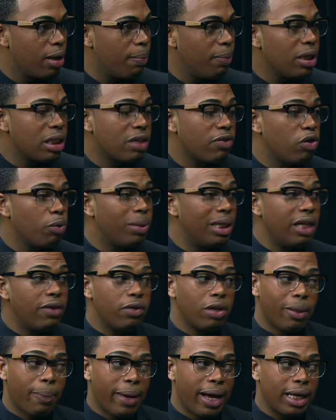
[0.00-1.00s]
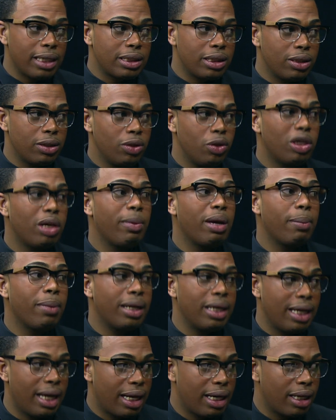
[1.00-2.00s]
Because if you believe in your passion, you can make
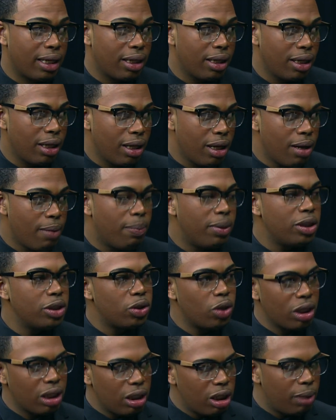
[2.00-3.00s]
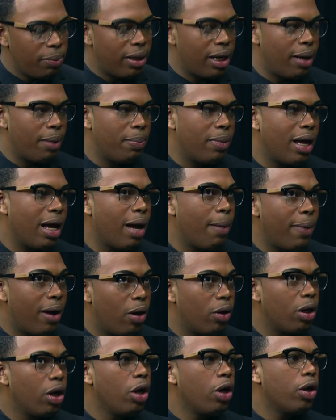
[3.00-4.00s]
money at it. But just talk a little bit
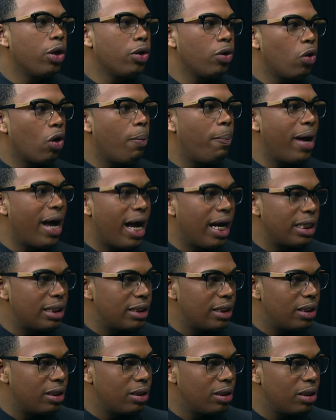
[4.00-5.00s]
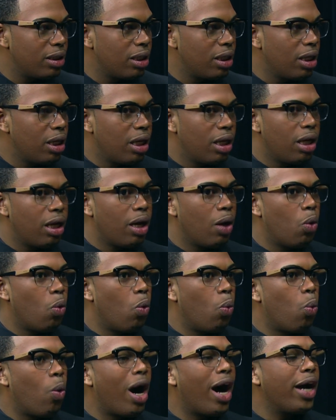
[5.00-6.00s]
about your passion,
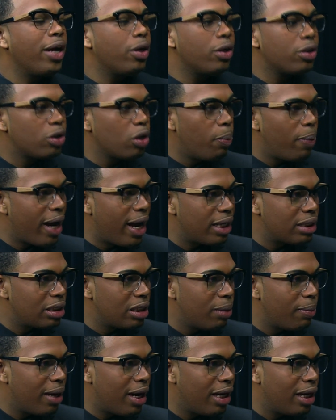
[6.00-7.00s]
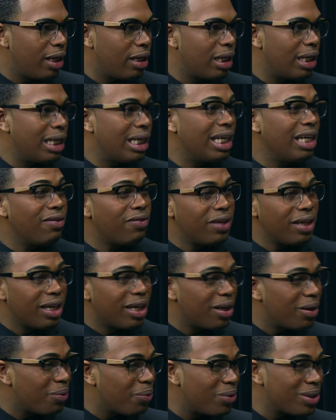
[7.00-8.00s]
why you're so passionate about it, leaving
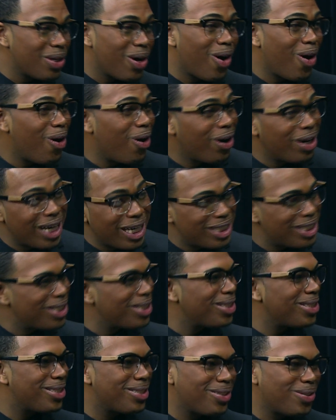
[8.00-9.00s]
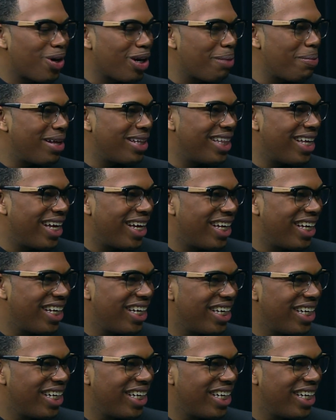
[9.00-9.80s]
it. Was it hard? Like, just talk about that.